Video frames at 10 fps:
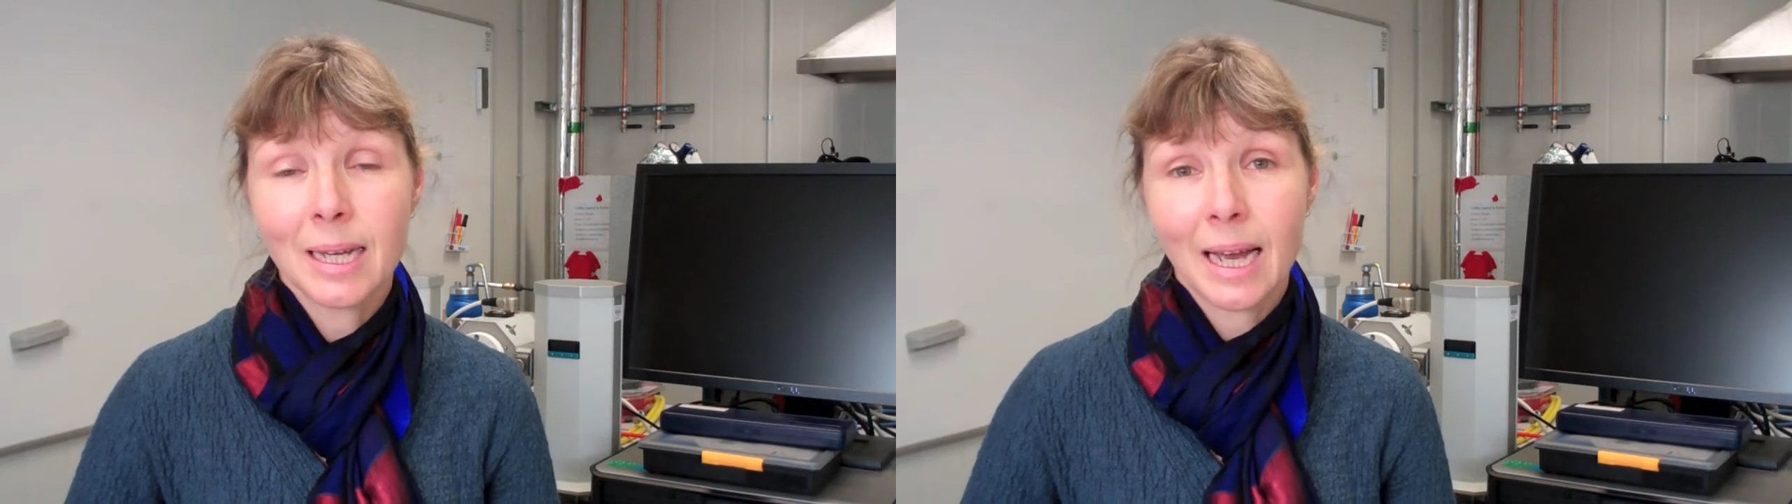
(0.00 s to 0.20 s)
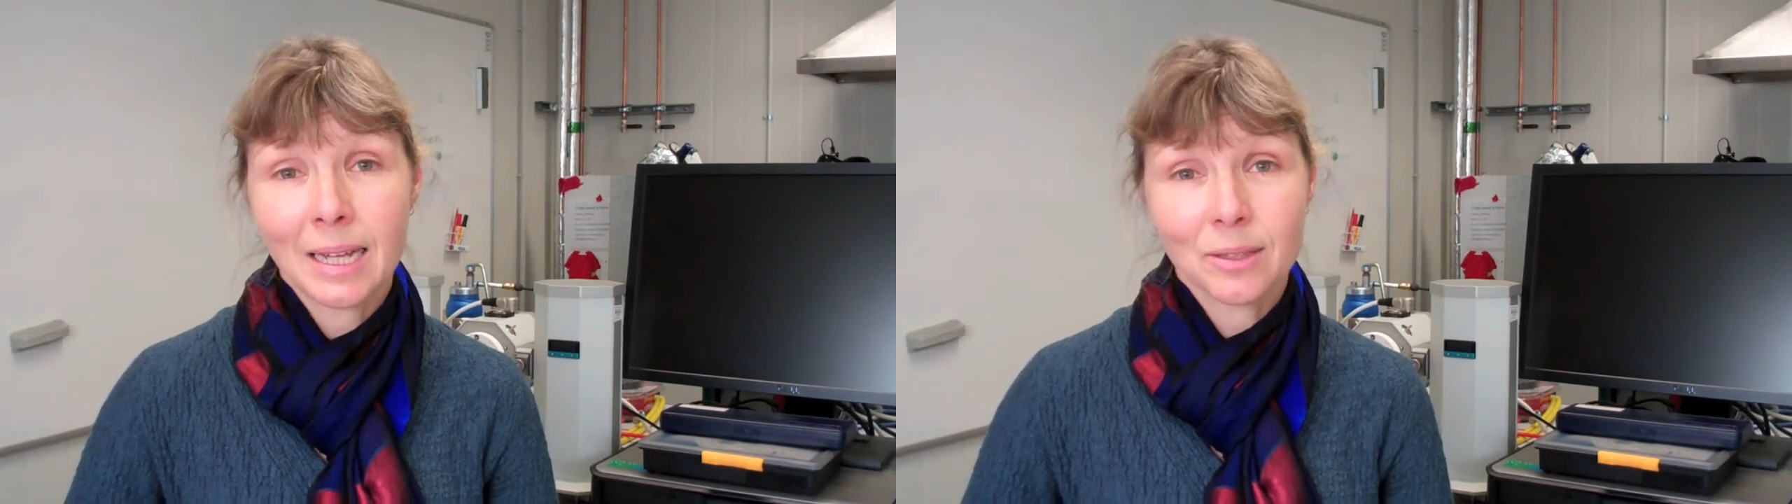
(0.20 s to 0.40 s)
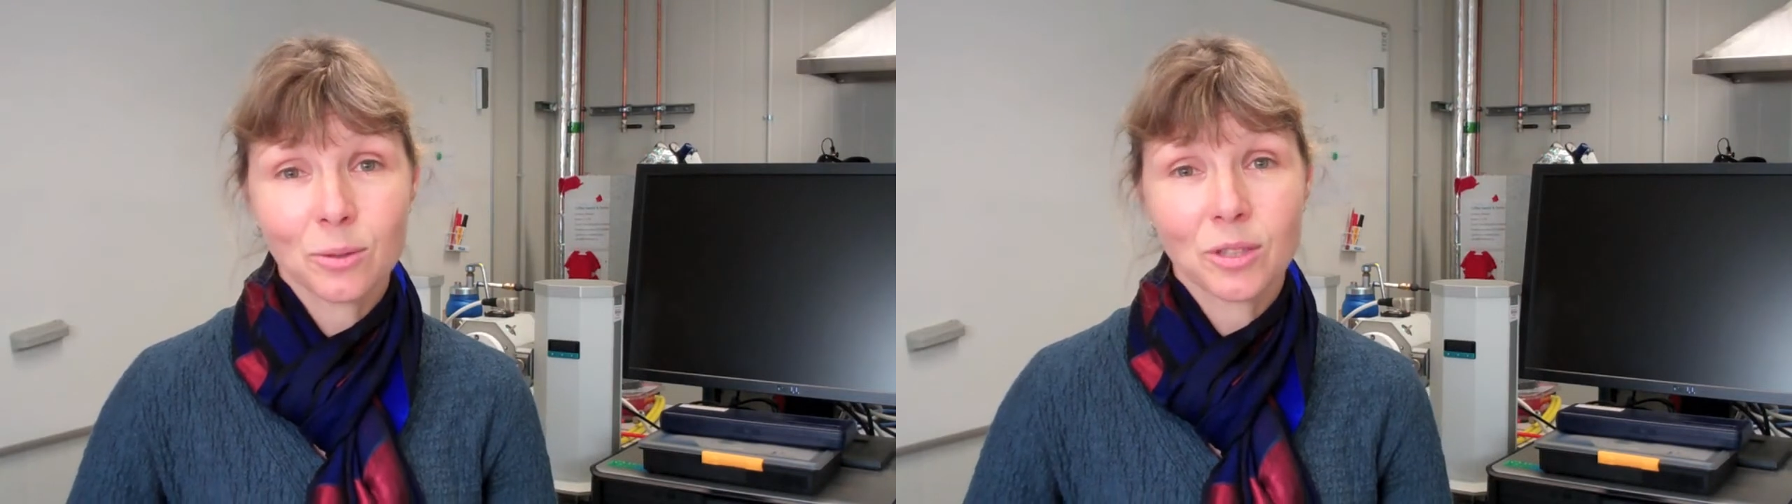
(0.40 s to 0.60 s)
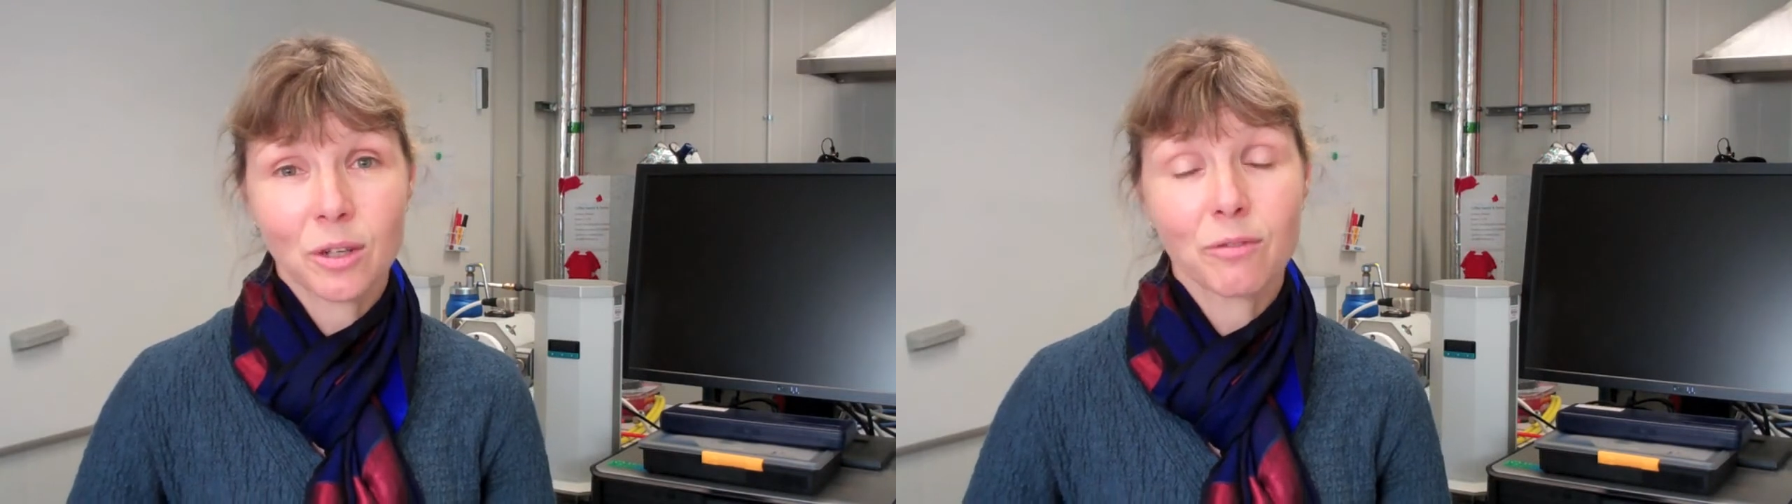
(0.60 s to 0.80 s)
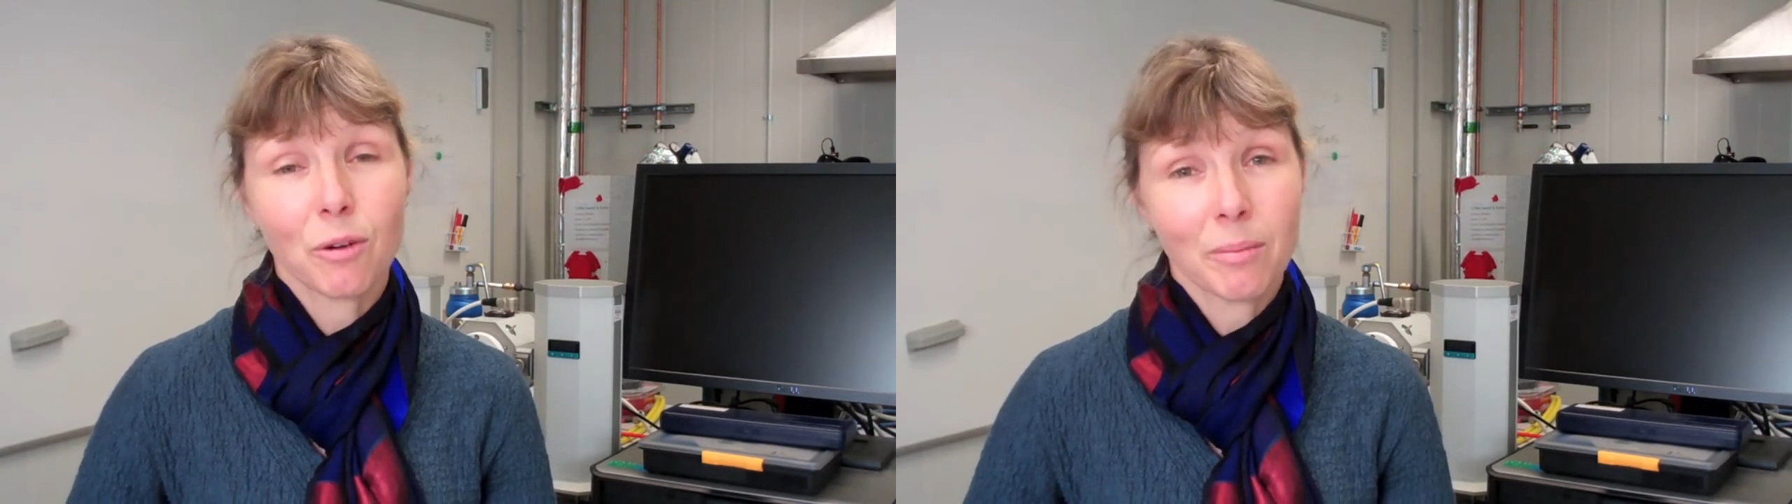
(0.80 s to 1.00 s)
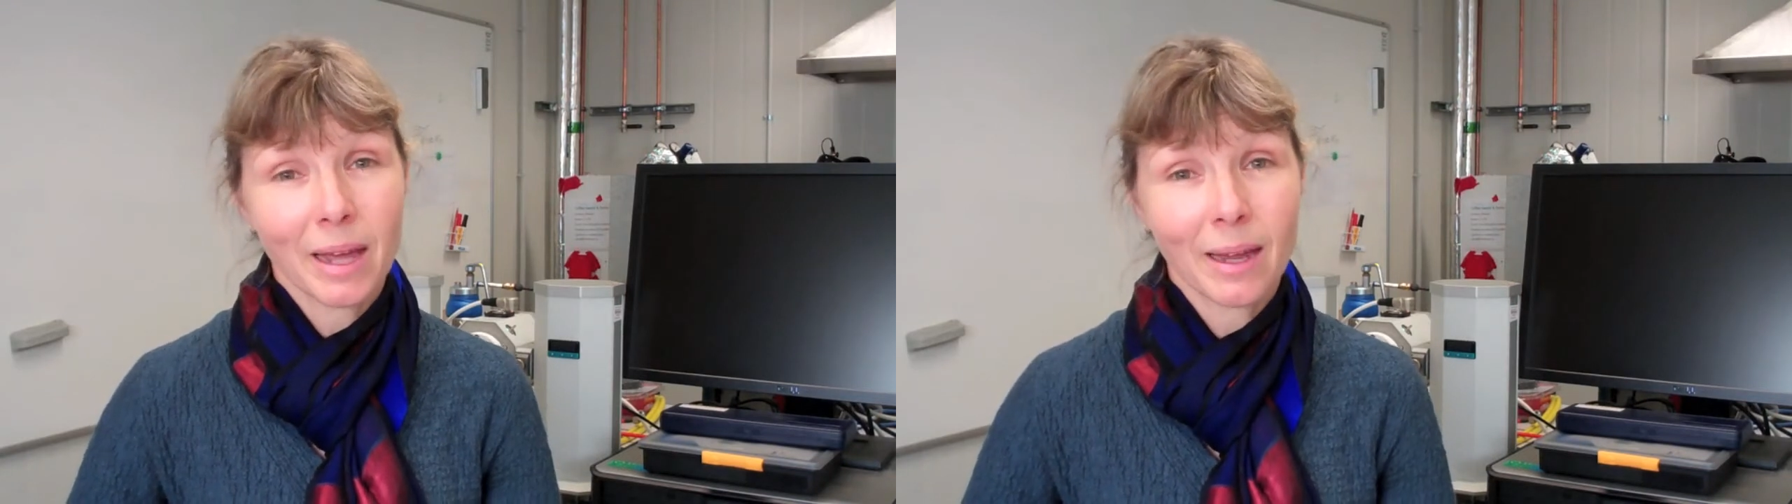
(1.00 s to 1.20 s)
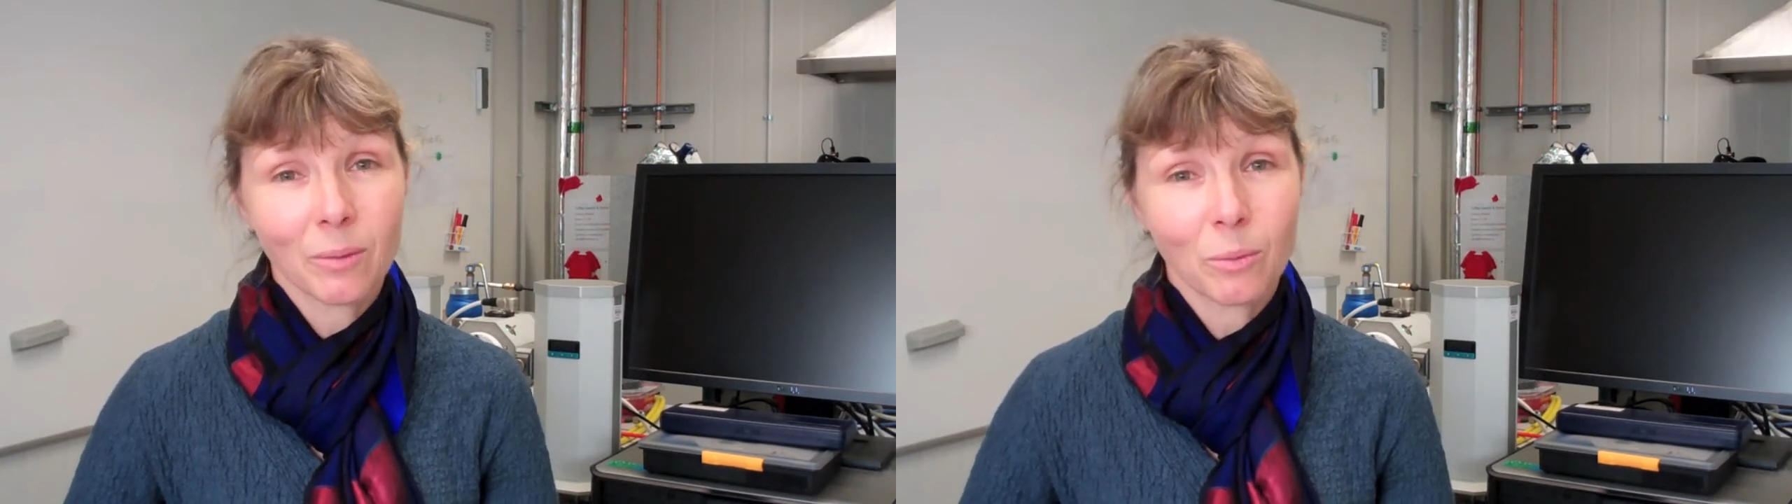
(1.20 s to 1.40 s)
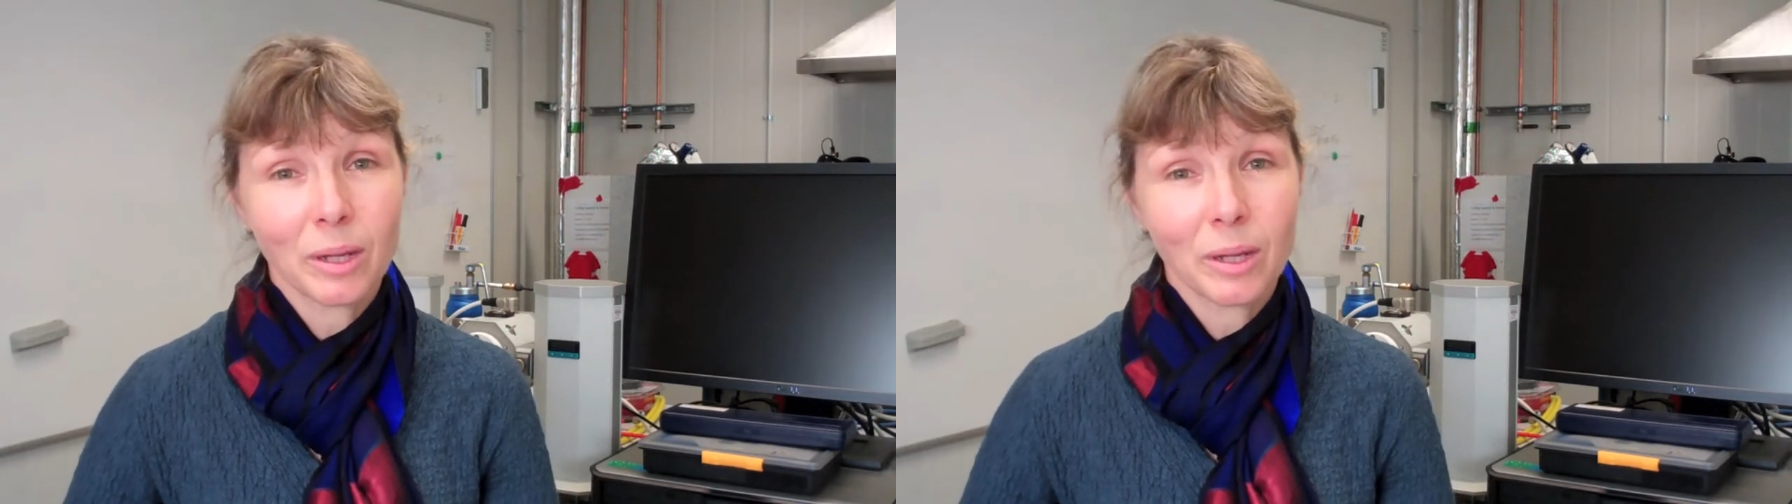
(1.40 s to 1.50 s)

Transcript: and also from that